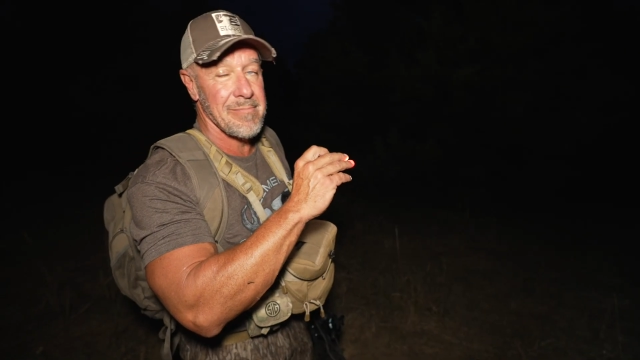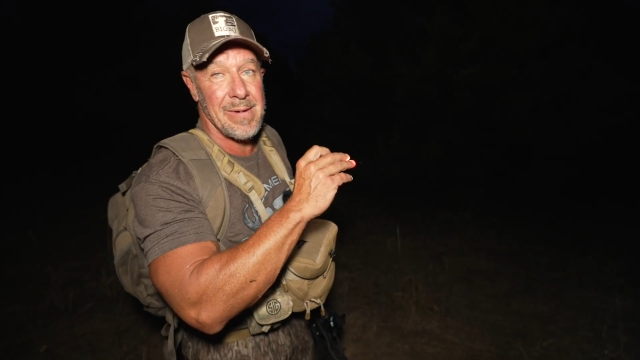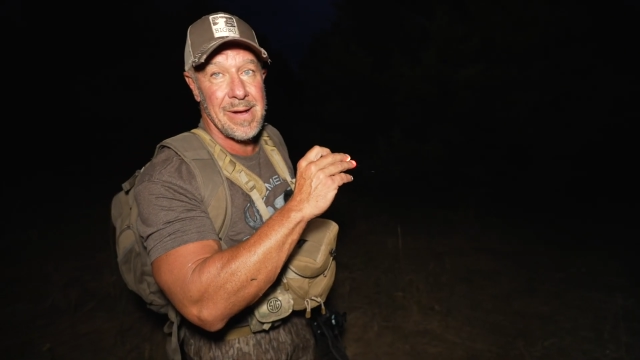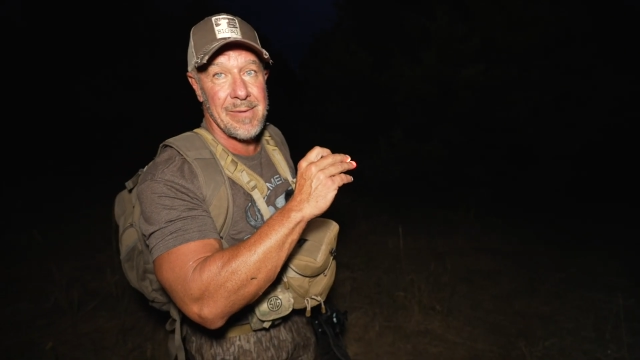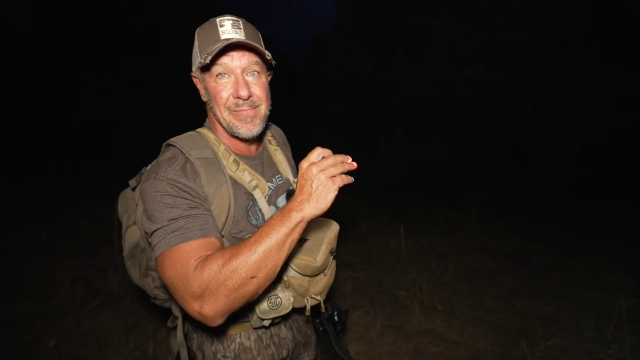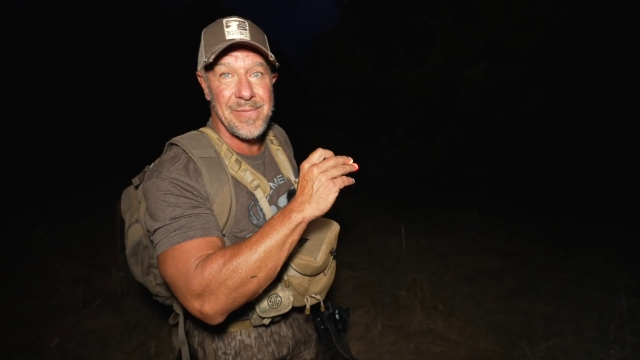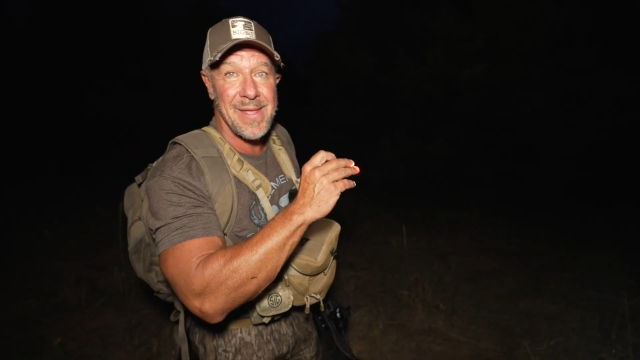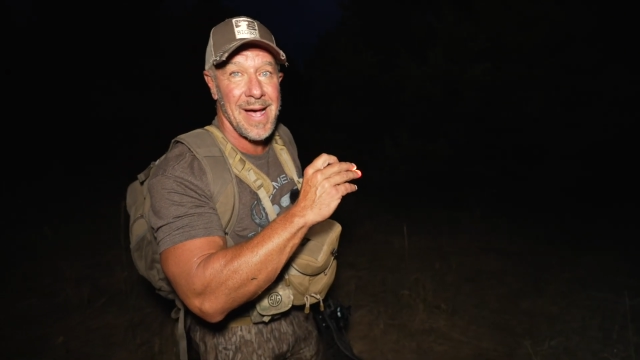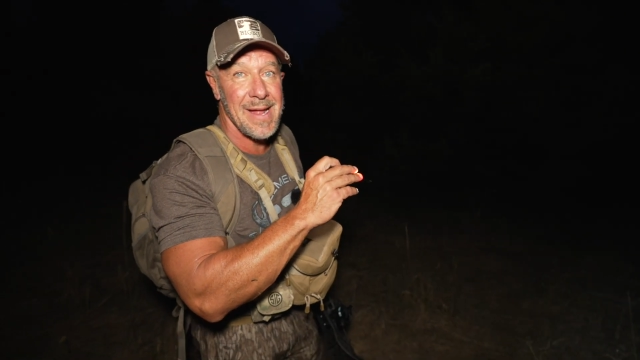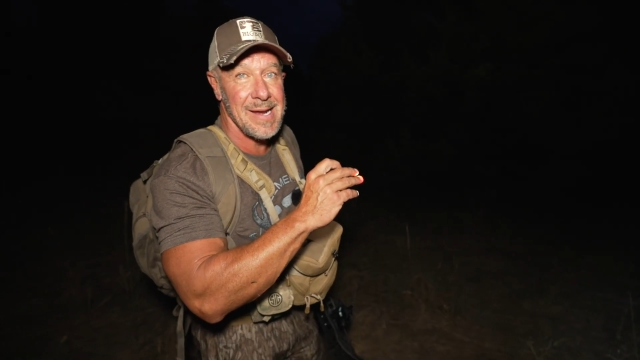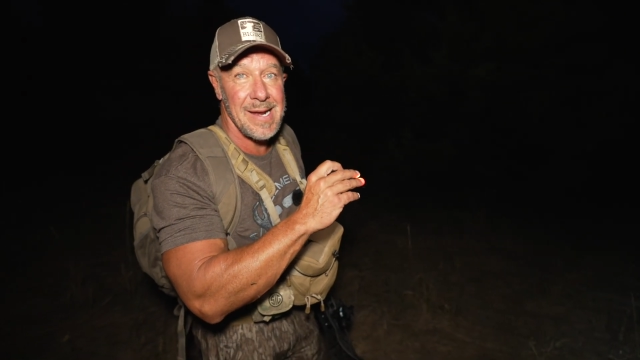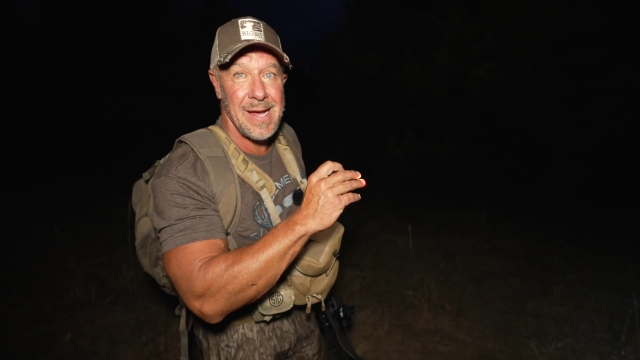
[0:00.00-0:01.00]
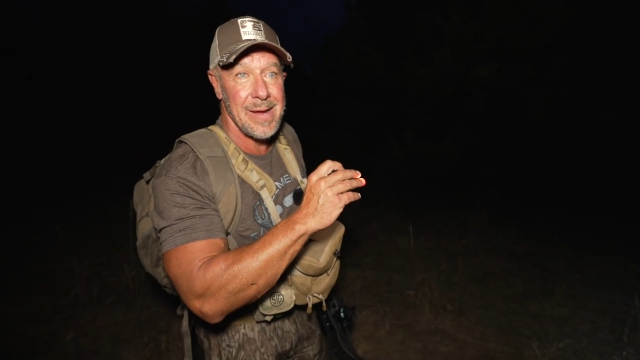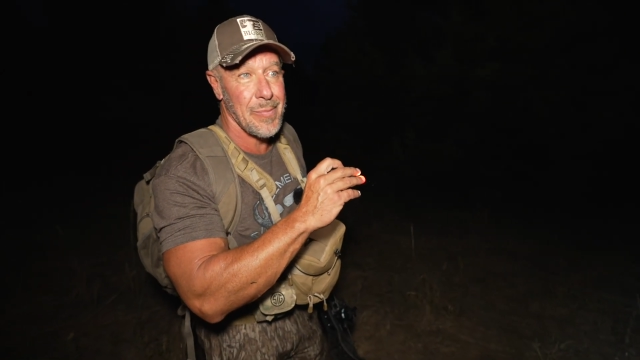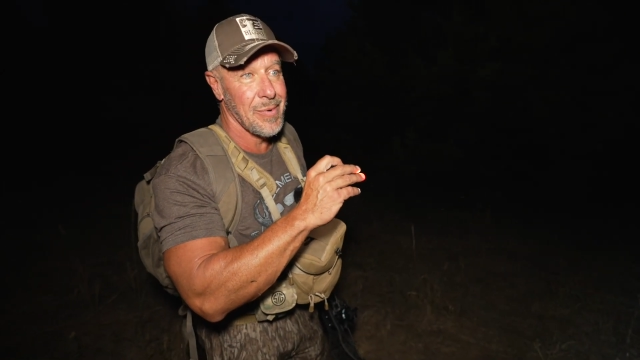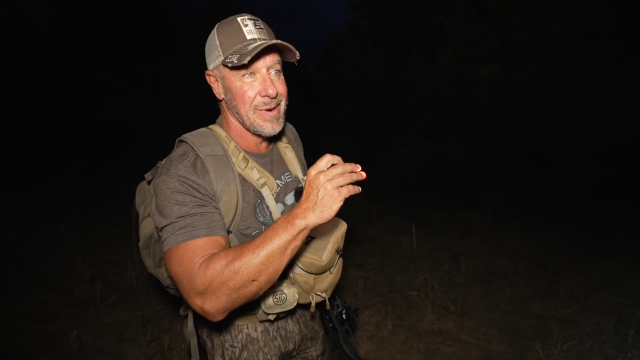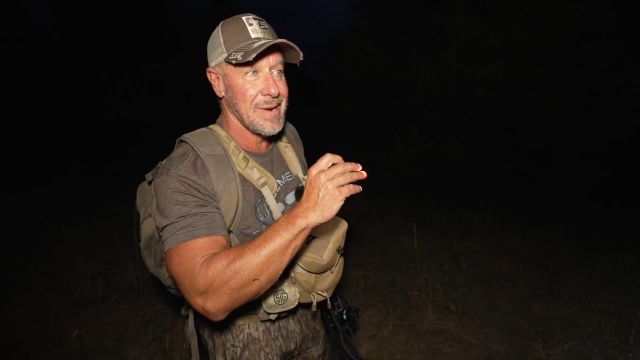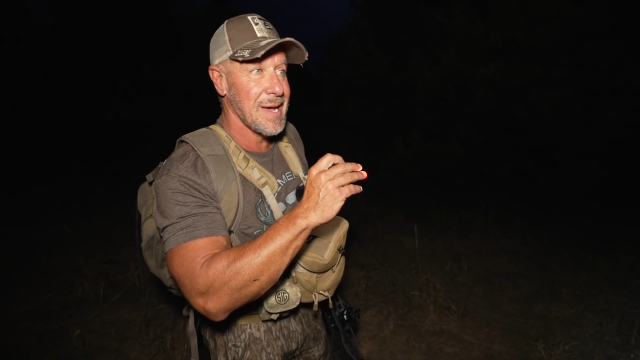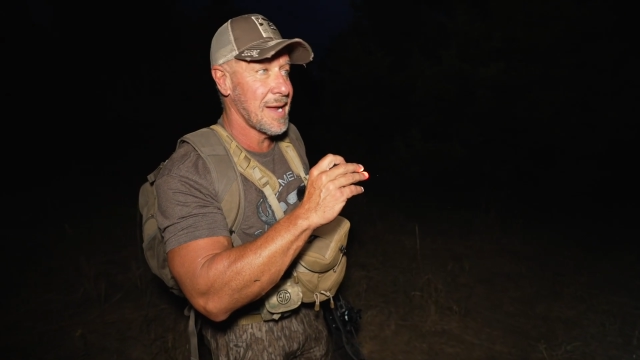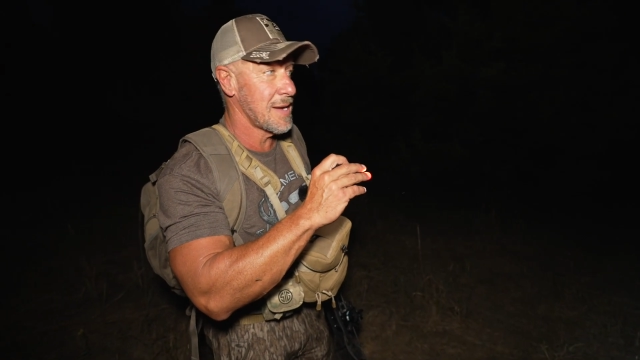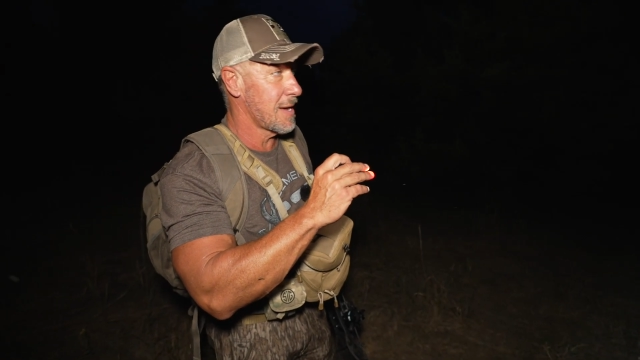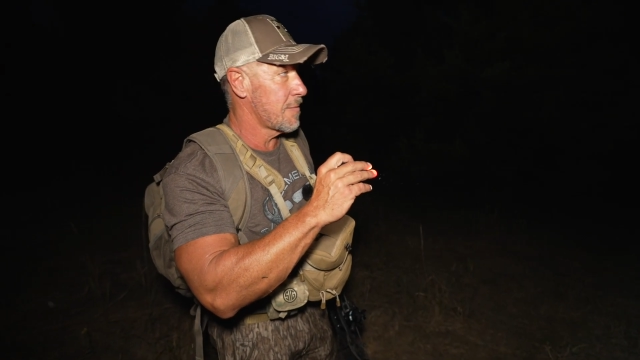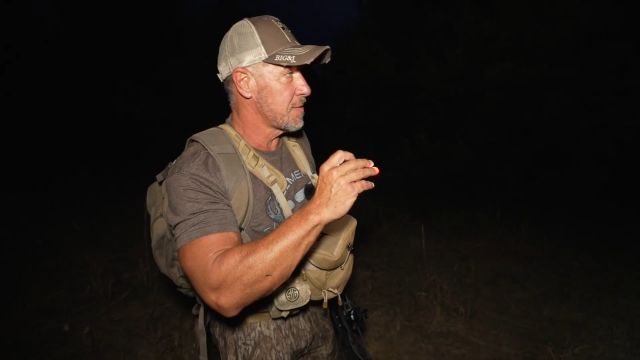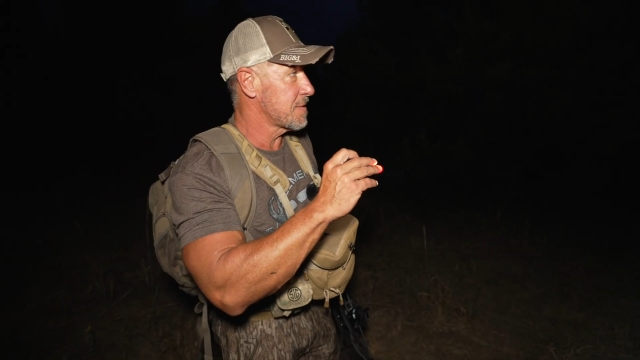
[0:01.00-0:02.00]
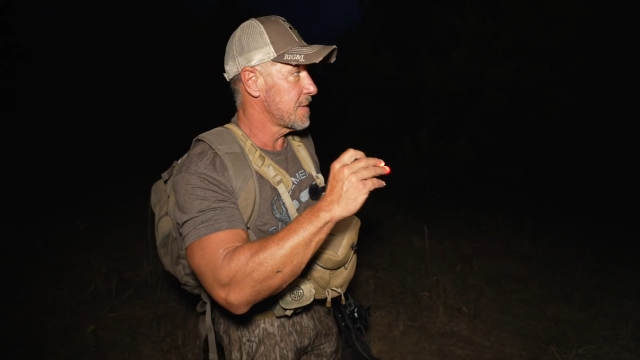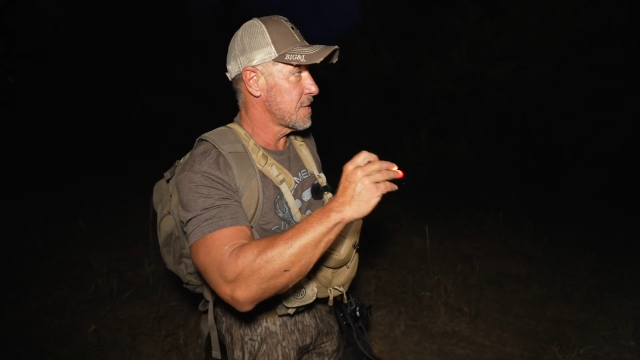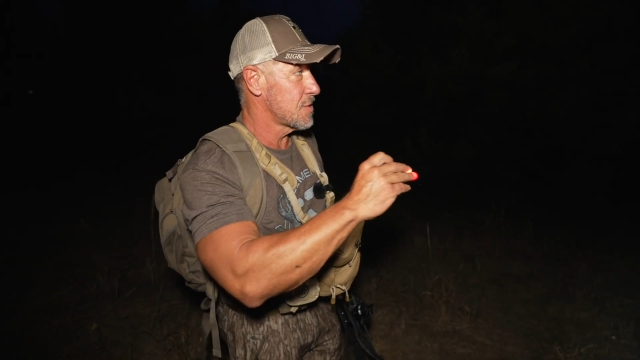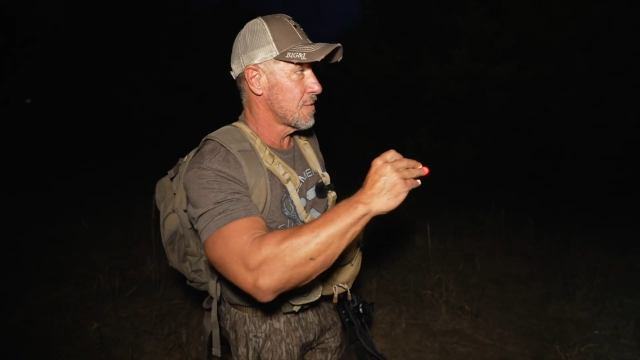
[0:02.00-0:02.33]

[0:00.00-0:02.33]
I'm 99.99%